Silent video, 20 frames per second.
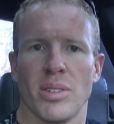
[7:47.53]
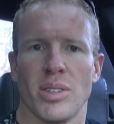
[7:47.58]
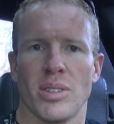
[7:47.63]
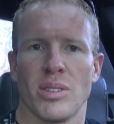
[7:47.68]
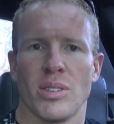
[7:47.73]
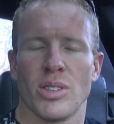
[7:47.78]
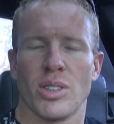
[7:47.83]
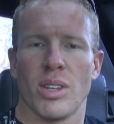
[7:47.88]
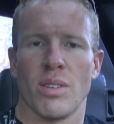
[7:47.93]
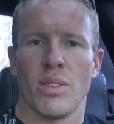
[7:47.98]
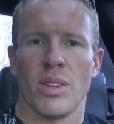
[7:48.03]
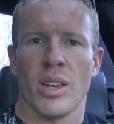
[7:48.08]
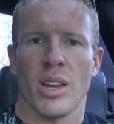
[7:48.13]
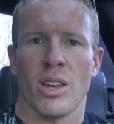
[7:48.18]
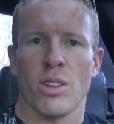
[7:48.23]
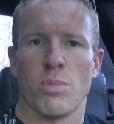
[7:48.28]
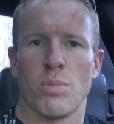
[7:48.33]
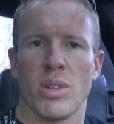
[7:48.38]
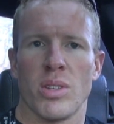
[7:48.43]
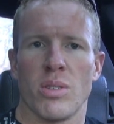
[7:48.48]
just give you
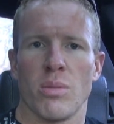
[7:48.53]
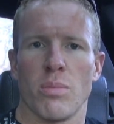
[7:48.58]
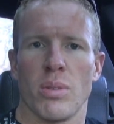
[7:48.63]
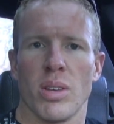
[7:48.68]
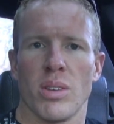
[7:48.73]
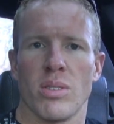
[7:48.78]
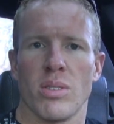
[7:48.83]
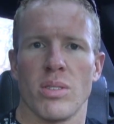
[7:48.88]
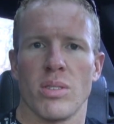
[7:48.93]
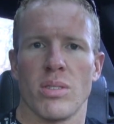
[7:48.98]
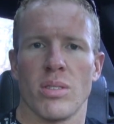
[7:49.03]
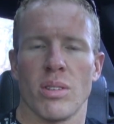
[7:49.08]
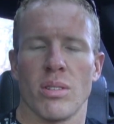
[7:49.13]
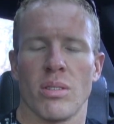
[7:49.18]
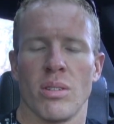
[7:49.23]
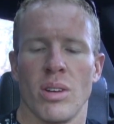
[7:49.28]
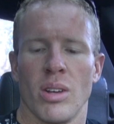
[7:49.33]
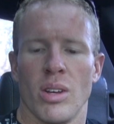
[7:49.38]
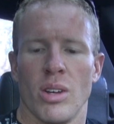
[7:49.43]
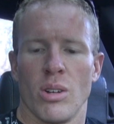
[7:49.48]
guys bits and pieces.
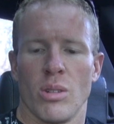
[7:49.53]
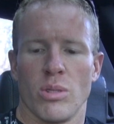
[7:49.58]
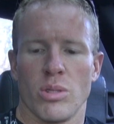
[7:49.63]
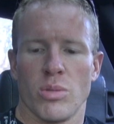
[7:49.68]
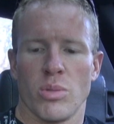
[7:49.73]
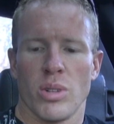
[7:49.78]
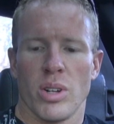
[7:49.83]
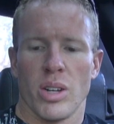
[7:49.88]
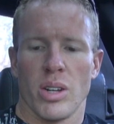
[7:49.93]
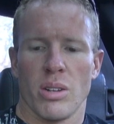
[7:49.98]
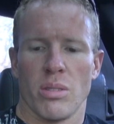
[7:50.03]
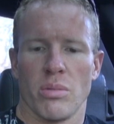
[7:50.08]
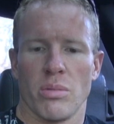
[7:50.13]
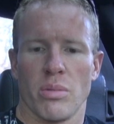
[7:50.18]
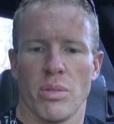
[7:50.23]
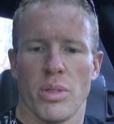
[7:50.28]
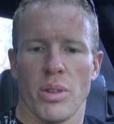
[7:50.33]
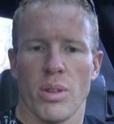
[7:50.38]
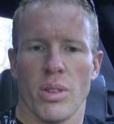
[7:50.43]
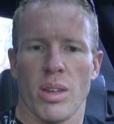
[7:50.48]
So once we're done,
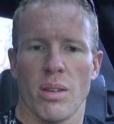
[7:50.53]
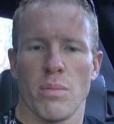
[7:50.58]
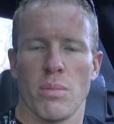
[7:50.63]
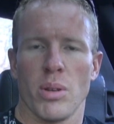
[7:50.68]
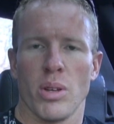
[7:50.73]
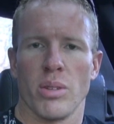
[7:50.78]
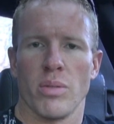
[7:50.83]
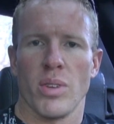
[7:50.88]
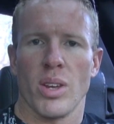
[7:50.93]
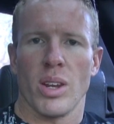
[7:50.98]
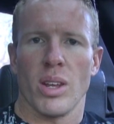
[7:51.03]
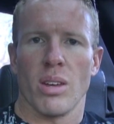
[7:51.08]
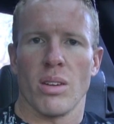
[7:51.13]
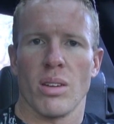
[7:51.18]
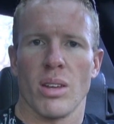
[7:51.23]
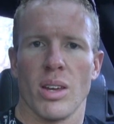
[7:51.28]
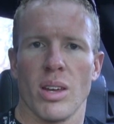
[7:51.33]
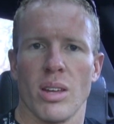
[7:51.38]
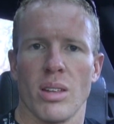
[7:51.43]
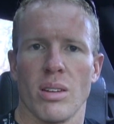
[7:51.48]
throw that build video
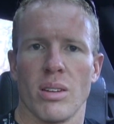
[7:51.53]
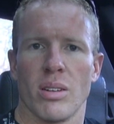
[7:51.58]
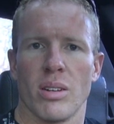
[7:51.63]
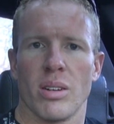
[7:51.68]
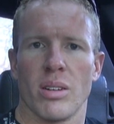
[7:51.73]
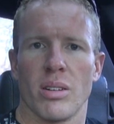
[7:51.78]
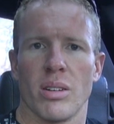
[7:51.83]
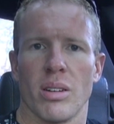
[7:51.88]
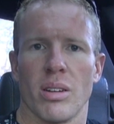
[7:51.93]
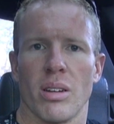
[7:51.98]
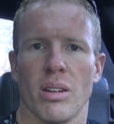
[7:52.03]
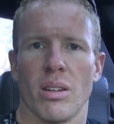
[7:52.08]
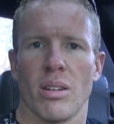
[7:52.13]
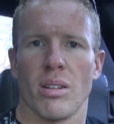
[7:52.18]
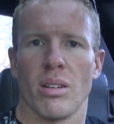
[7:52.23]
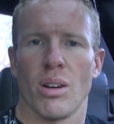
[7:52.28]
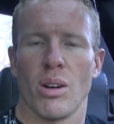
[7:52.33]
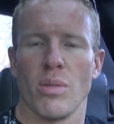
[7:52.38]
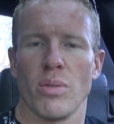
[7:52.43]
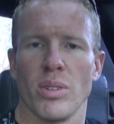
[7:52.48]
together and
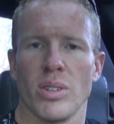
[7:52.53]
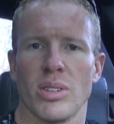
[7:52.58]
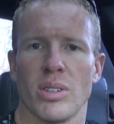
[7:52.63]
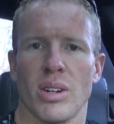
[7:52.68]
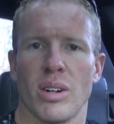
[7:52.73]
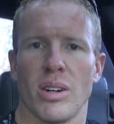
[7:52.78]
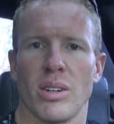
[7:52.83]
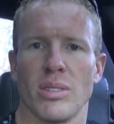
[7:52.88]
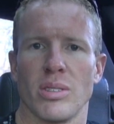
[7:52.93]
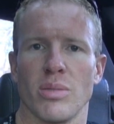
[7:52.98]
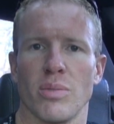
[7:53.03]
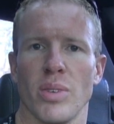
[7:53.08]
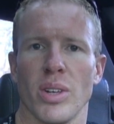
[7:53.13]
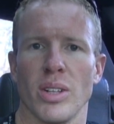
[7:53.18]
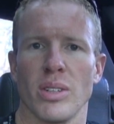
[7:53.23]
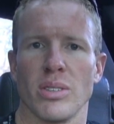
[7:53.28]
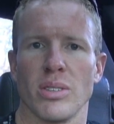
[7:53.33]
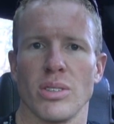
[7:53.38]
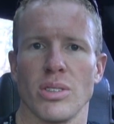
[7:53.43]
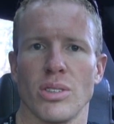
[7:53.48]
hopefully start hurting some
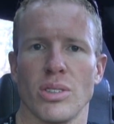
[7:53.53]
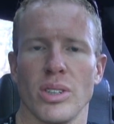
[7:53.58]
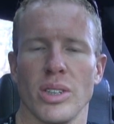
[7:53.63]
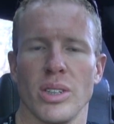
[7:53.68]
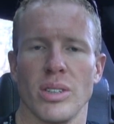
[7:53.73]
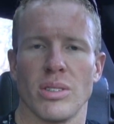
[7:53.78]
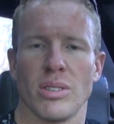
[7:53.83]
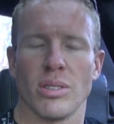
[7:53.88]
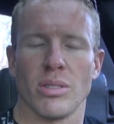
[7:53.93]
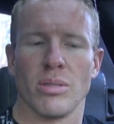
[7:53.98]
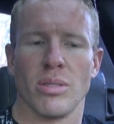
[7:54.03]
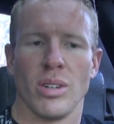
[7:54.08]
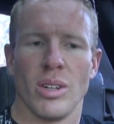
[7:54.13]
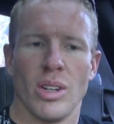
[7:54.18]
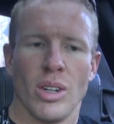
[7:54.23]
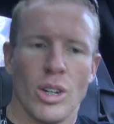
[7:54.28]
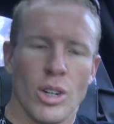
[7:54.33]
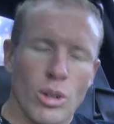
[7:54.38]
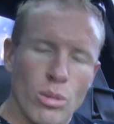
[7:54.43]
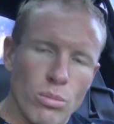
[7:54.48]
feelings on the street. So
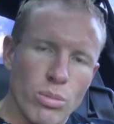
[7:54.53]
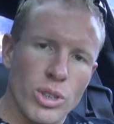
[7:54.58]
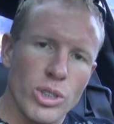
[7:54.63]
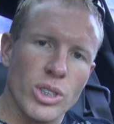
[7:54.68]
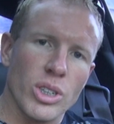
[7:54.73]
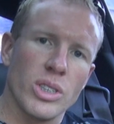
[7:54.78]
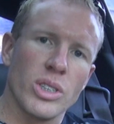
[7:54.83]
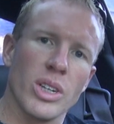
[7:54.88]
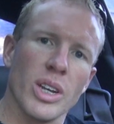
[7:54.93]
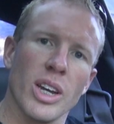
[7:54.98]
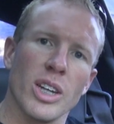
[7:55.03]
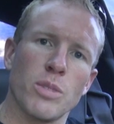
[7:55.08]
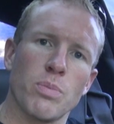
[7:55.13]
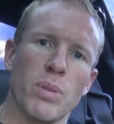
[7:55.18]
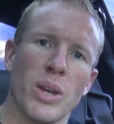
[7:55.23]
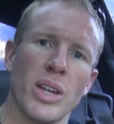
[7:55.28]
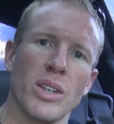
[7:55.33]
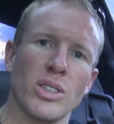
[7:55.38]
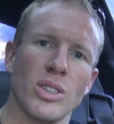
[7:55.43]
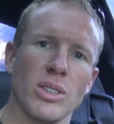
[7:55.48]
appreciate you guys'
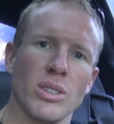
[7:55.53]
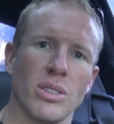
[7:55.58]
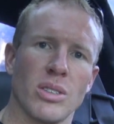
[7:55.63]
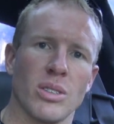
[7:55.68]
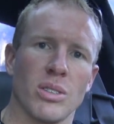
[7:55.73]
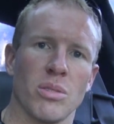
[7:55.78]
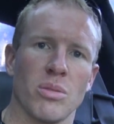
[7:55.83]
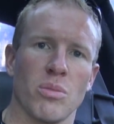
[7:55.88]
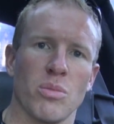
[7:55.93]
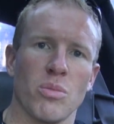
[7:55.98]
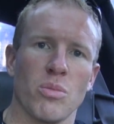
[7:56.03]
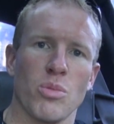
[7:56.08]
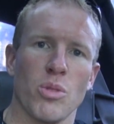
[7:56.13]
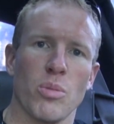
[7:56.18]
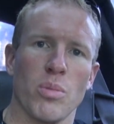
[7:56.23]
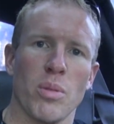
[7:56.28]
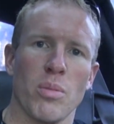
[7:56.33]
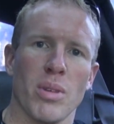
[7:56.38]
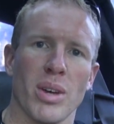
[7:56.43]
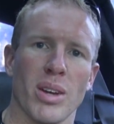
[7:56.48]
patience, and we'll
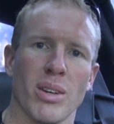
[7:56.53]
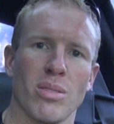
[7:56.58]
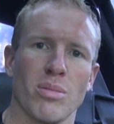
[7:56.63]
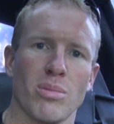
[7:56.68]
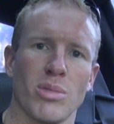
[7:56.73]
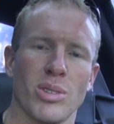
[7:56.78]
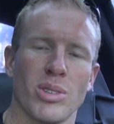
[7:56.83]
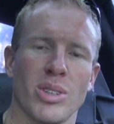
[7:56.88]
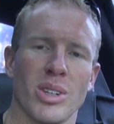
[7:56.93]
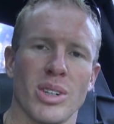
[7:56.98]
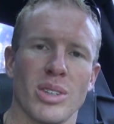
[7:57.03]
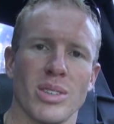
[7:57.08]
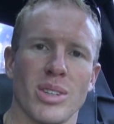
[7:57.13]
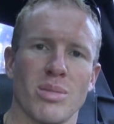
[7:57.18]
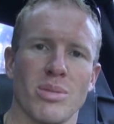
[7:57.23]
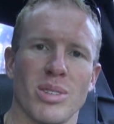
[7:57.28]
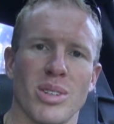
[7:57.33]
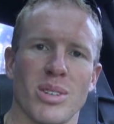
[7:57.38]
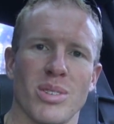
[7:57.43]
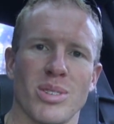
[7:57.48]
be back with more Trans
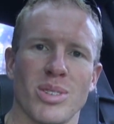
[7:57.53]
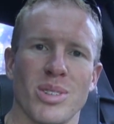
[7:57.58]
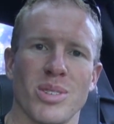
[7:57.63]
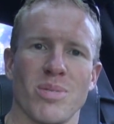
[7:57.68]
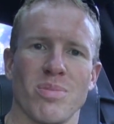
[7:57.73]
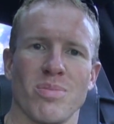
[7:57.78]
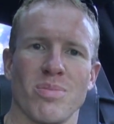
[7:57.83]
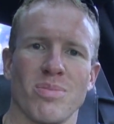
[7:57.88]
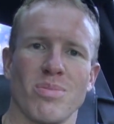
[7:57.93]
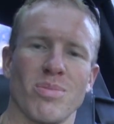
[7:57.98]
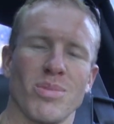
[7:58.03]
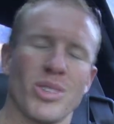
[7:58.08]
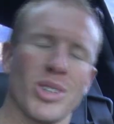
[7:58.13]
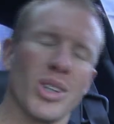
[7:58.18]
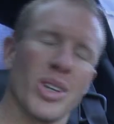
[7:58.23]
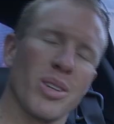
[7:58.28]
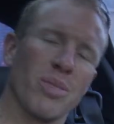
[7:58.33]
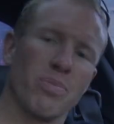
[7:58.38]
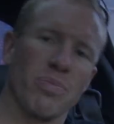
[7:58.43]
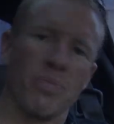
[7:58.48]
Am stuff soon.
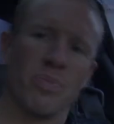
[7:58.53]
See ya.